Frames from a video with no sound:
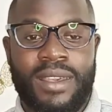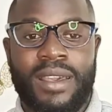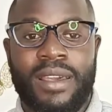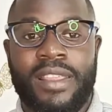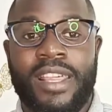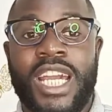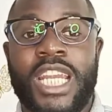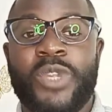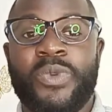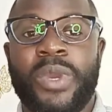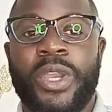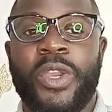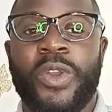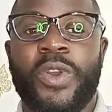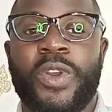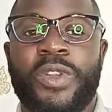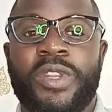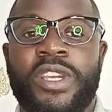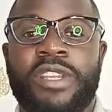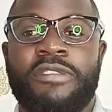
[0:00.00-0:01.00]
That's where you're
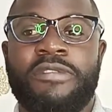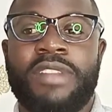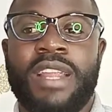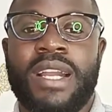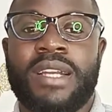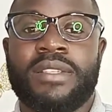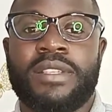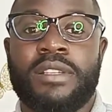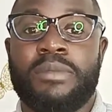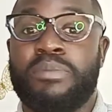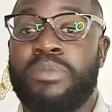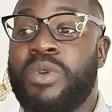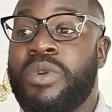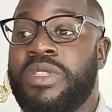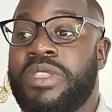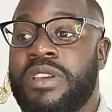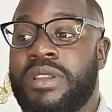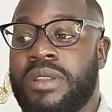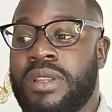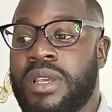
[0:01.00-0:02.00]
going to need flaxseed,
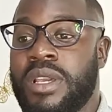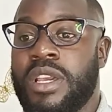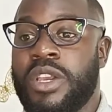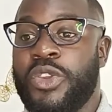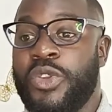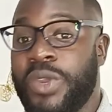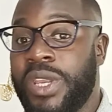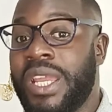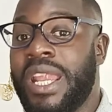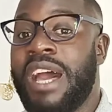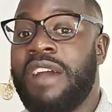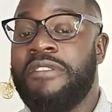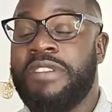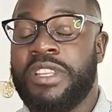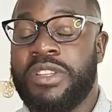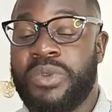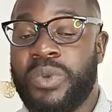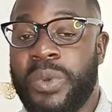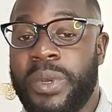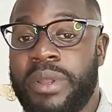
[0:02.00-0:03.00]
both in, you can have
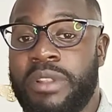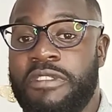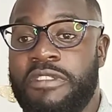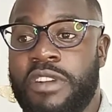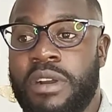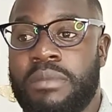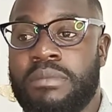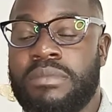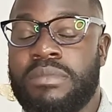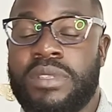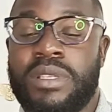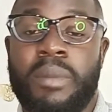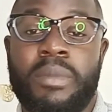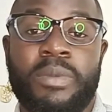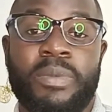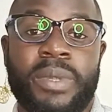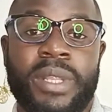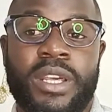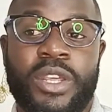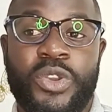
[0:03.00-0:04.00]
it in oil form. Some
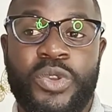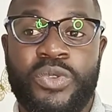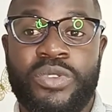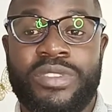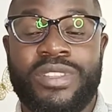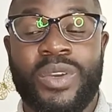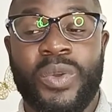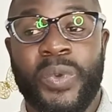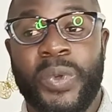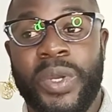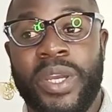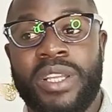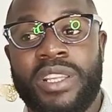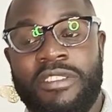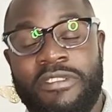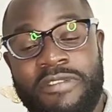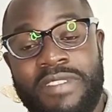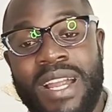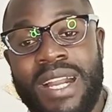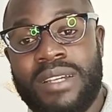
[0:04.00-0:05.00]
people that use the oil,
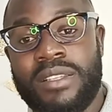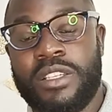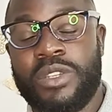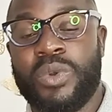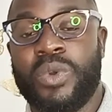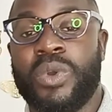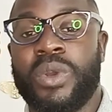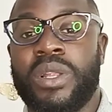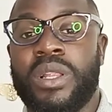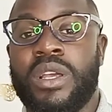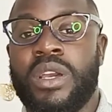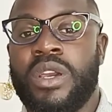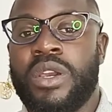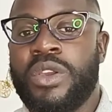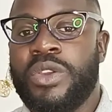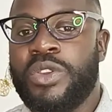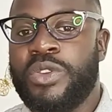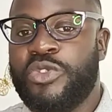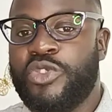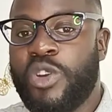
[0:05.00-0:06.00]
the flaxseed oil,
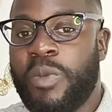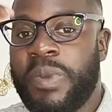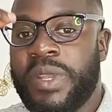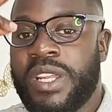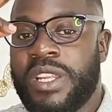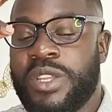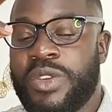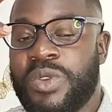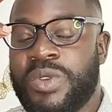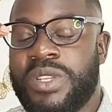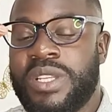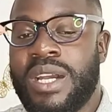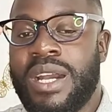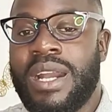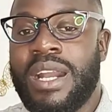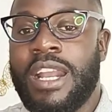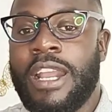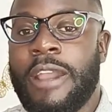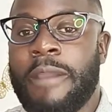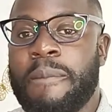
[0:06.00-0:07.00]
you drop it on your
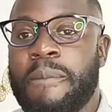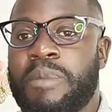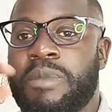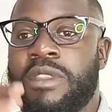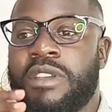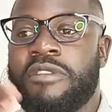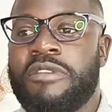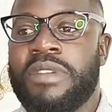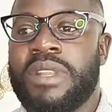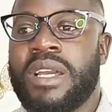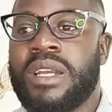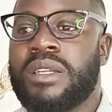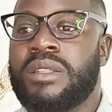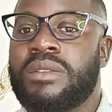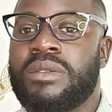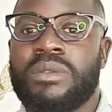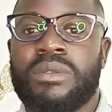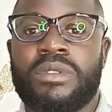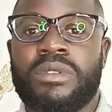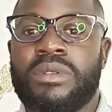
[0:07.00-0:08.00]
tongue for
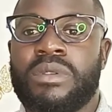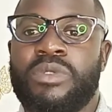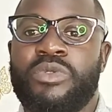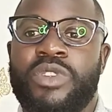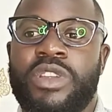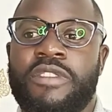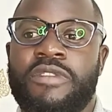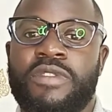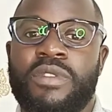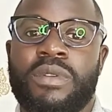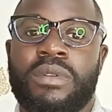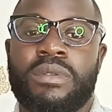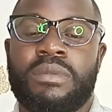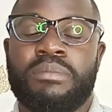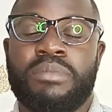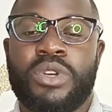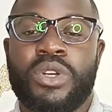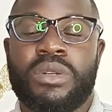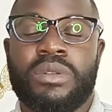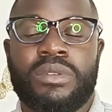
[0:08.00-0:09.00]
like two to three,
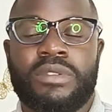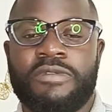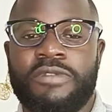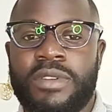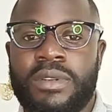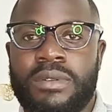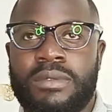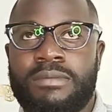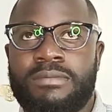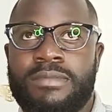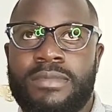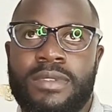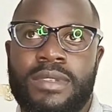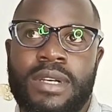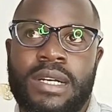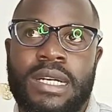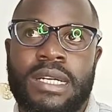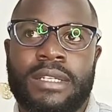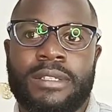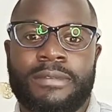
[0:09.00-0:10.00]
four, four
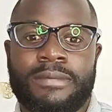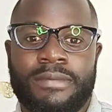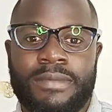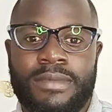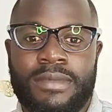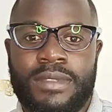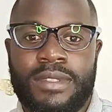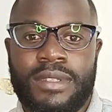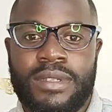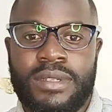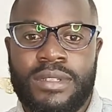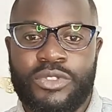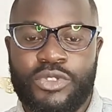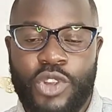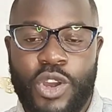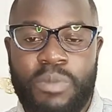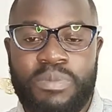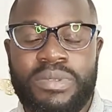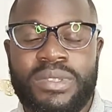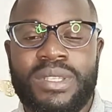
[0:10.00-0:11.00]
um,
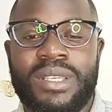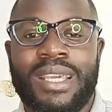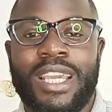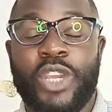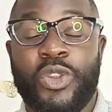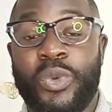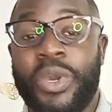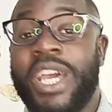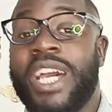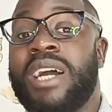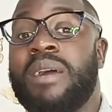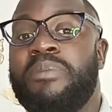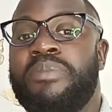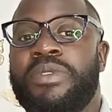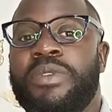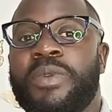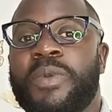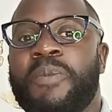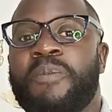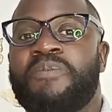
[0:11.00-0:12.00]
drops. It'll help
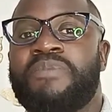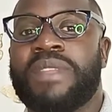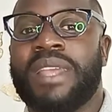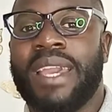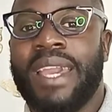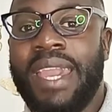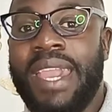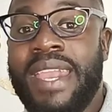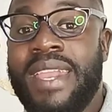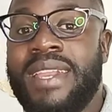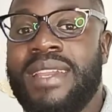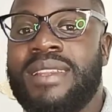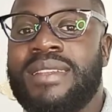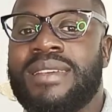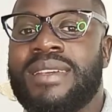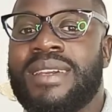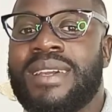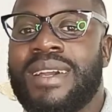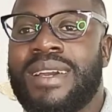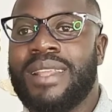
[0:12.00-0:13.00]
you aid
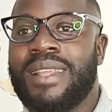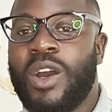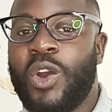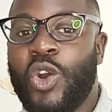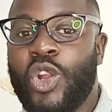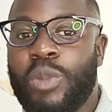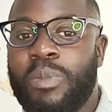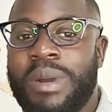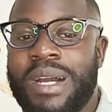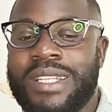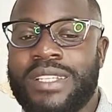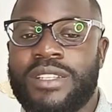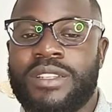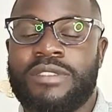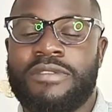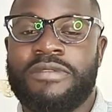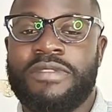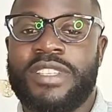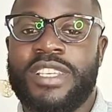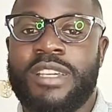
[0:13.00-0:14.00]
all pattern
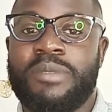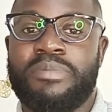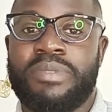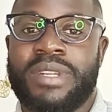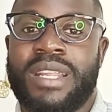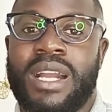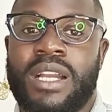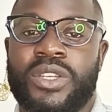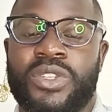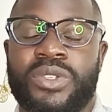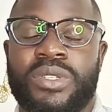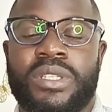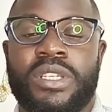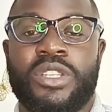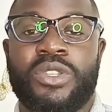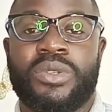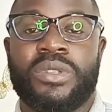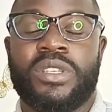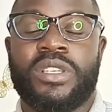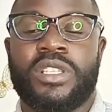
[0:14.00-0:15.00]
of zinc production
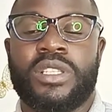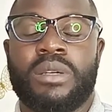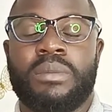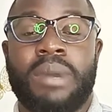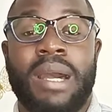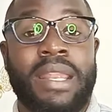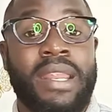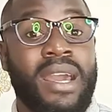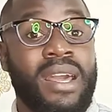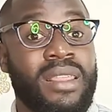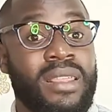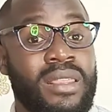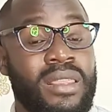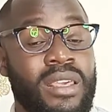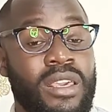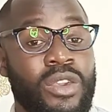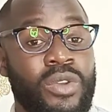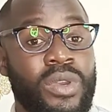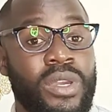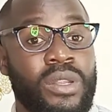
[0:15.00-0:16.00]
in your system. Another
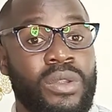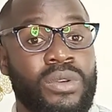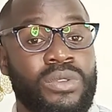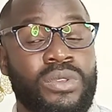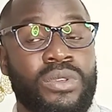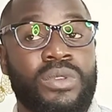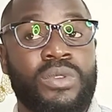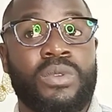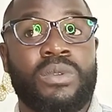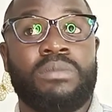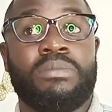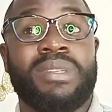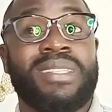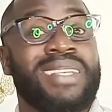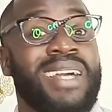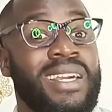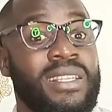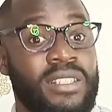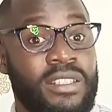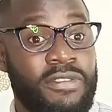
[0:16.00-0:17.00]
thing you can also do
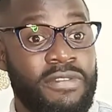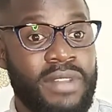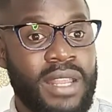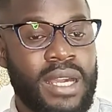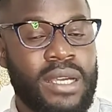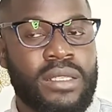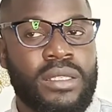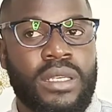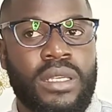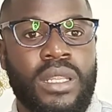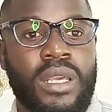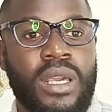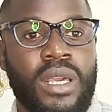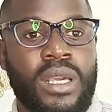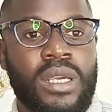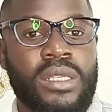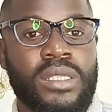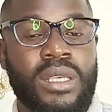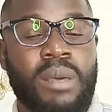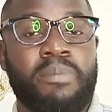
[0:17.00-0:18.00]
besides flaxseed,
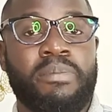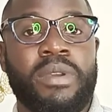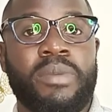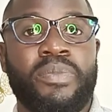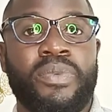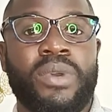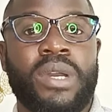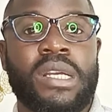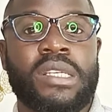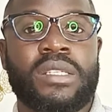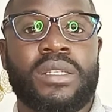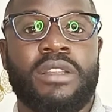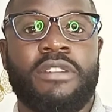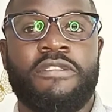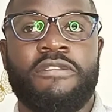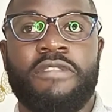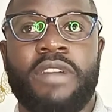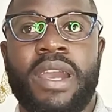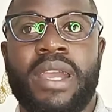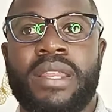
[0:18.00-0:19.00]
some people actually
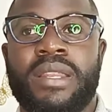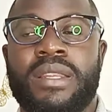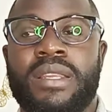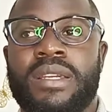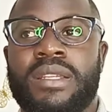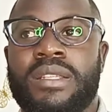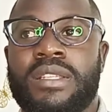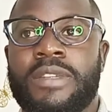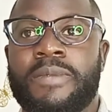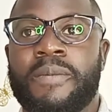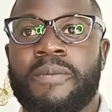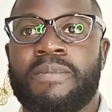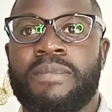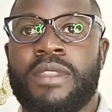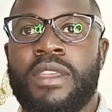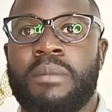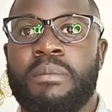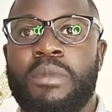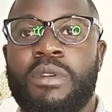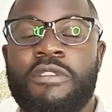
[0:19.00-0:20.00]
find it
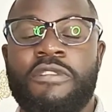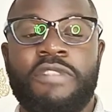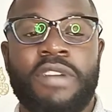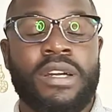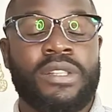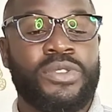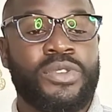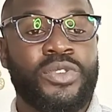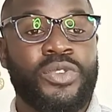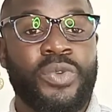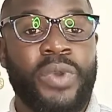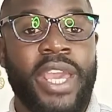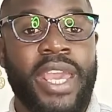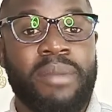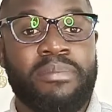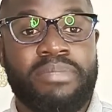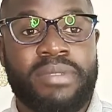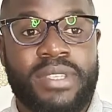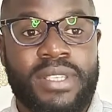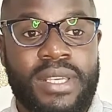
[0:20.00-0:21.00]
more fun to do
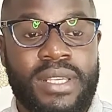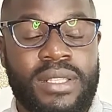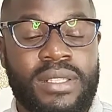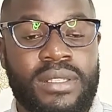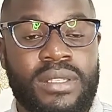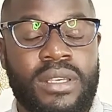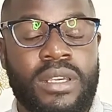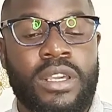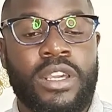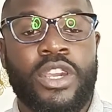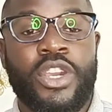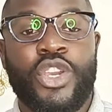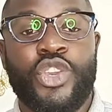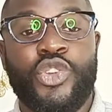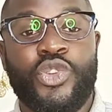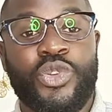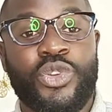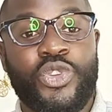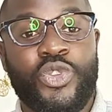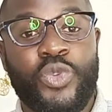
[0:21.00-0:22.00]
hemp seeds.
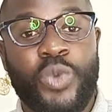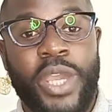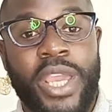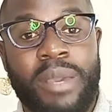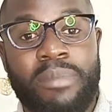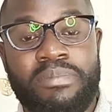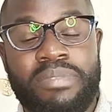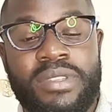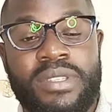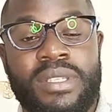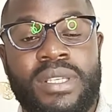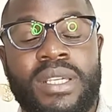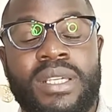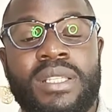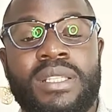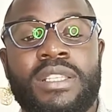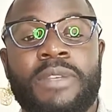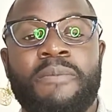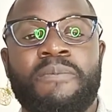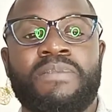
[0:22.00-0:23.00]
You could do hemp
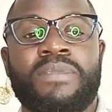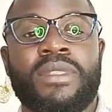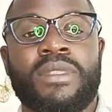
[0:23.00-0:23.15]
seeds.